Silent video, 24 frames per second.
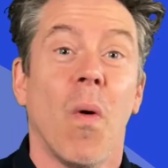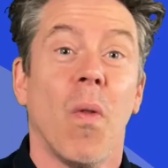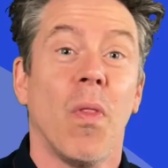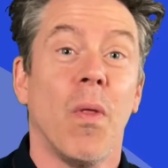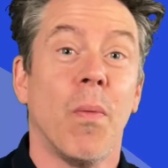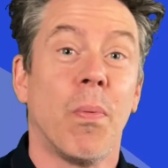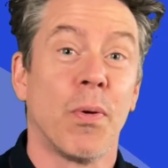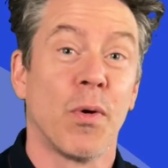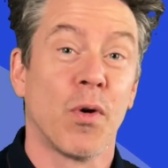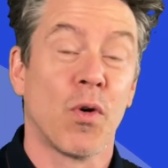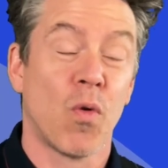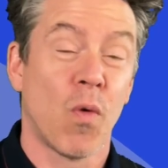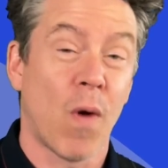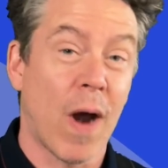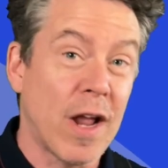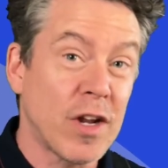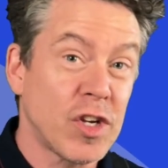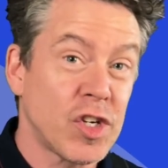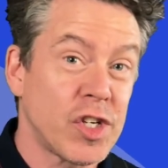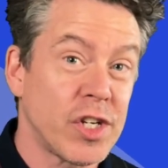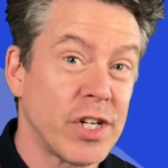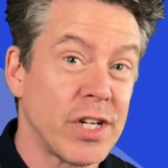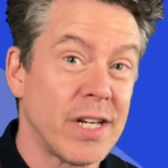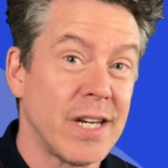The
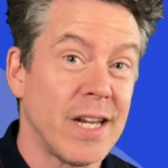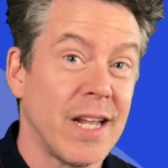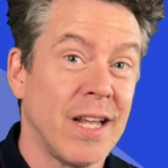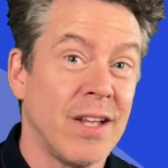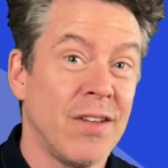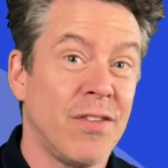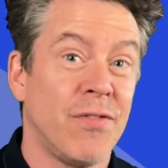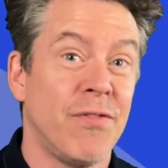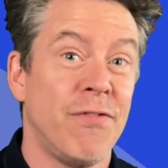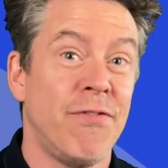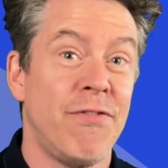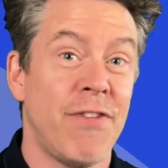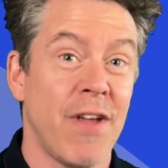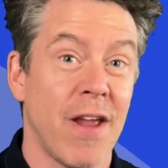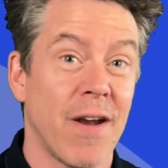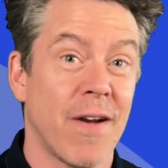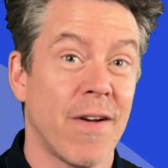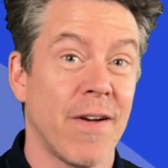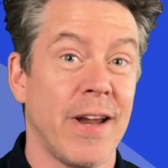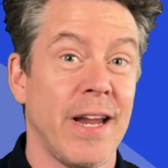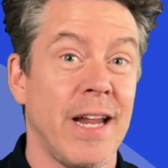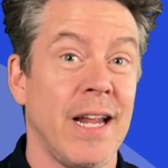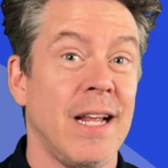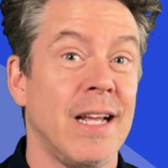progression is
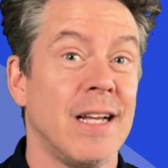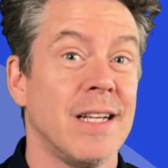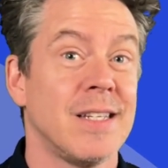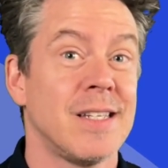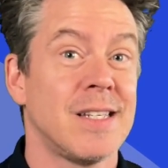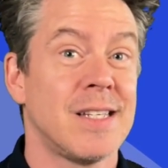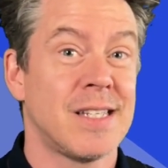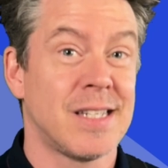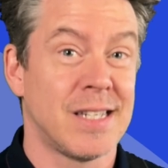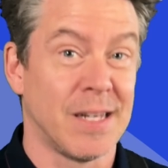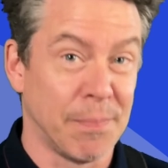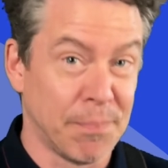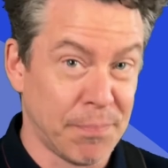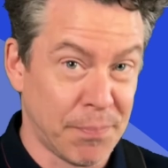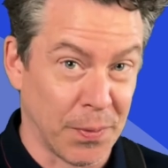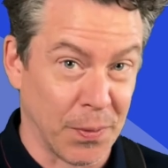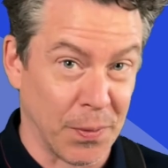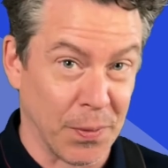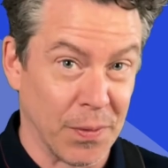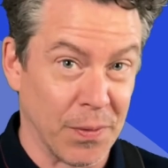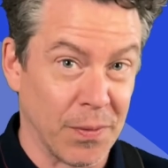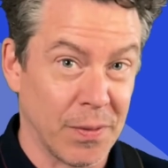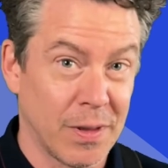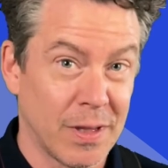very
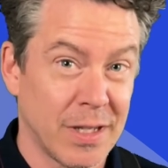simple.